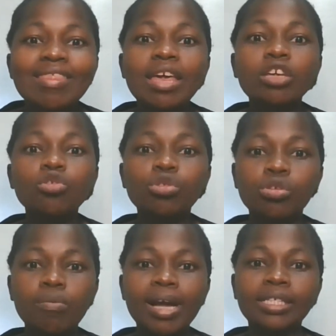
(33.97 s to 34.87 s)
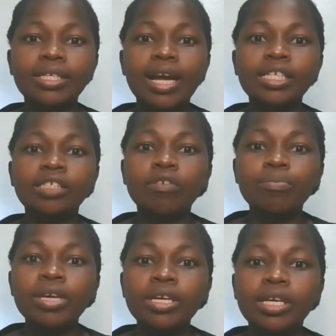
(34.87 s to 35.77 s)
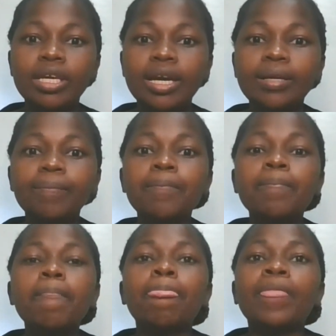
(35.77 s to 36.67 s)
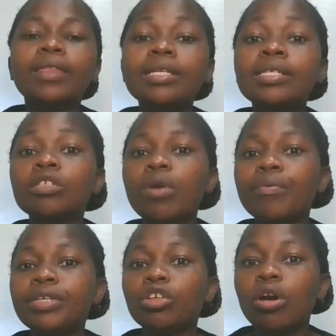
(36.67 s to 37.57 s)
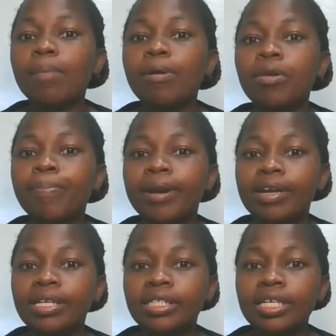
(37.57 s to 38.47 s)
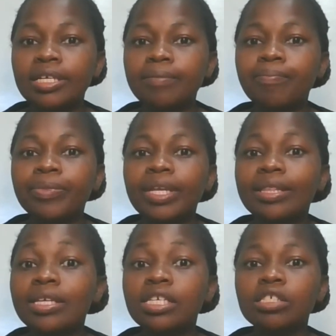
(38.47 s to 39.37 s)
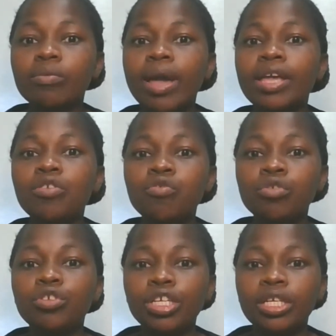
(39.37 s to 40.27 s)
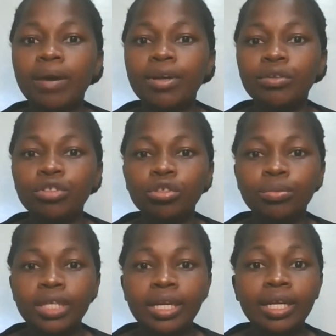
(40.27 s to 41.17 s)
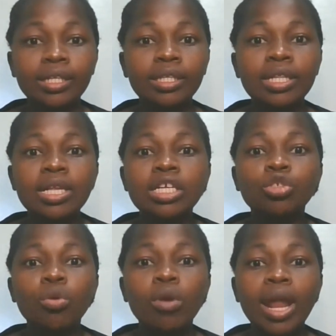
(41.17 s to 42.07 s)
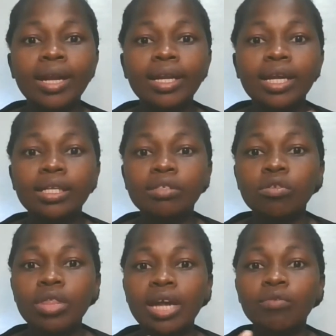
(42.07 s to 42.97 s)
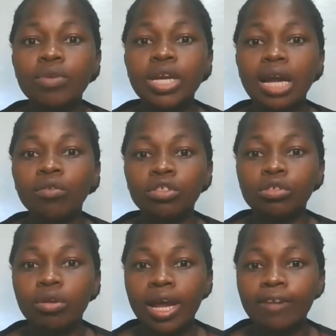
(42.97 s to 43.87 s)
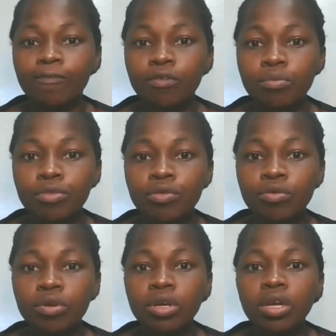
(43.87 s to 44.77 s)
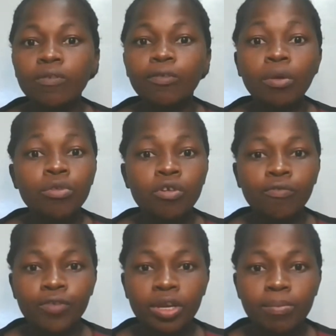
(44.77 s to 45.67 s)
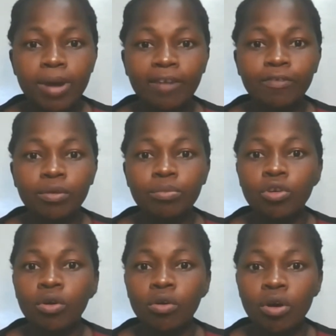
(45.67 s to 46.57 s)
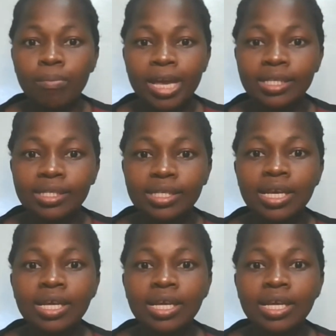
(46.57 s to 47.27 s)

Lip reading: Thank you so much, guys, for being here. This is where we talk about parenting. This is where you join our YouTube channel to learn, and so that we can also learn from you, from your feedback, from your comments.